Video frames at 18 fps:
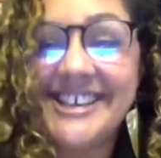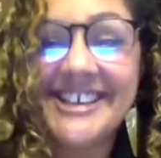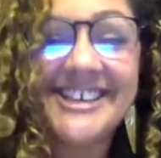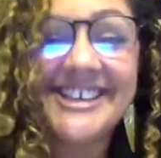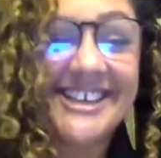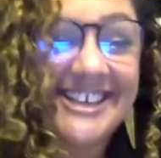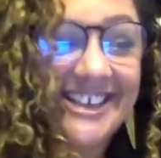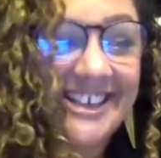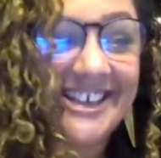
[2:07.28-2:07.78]

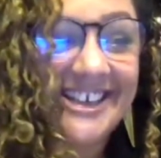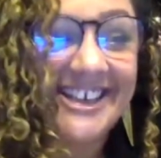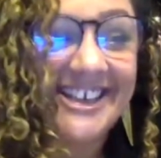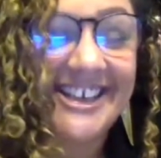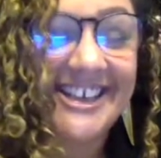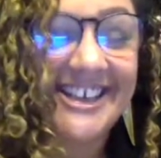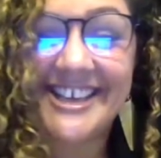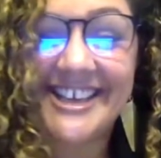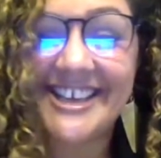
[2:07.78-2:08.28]

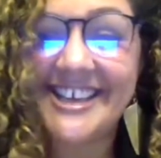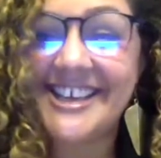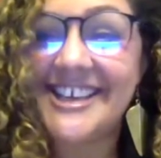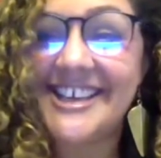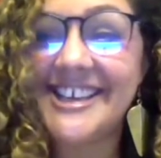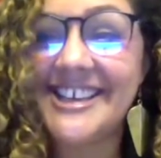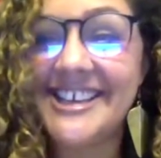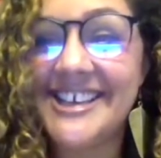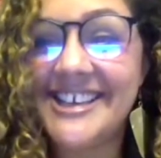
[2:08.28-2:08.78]

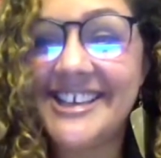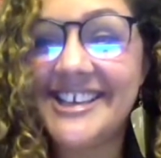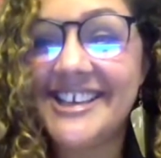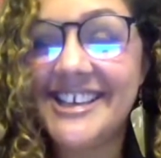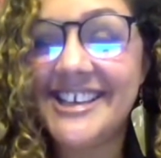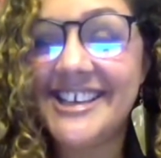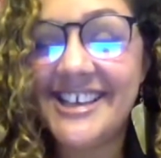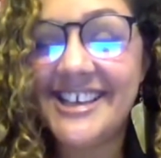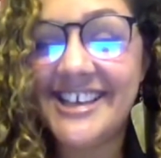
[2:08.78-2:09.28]

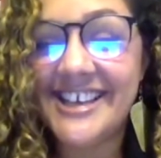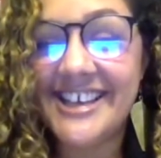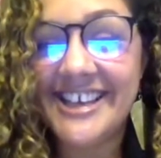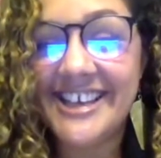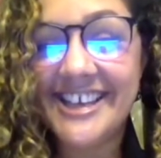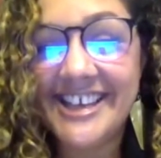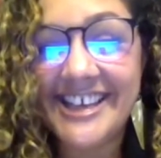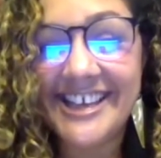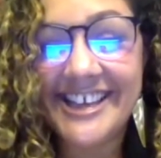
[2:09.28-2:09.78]

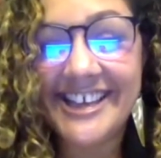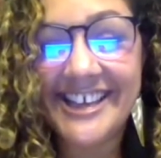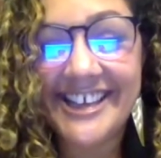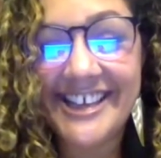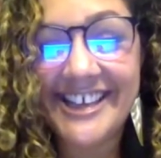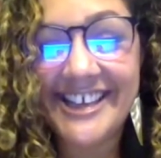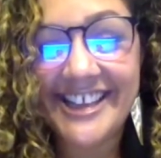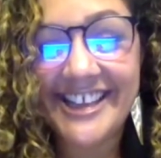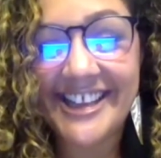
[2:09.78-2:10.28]

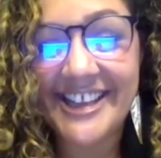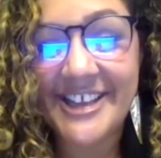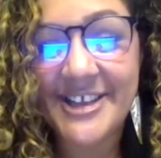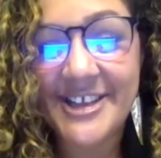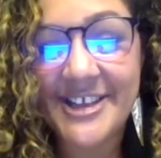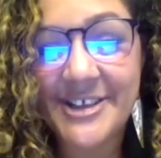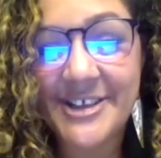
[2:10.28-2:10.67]
[no speech]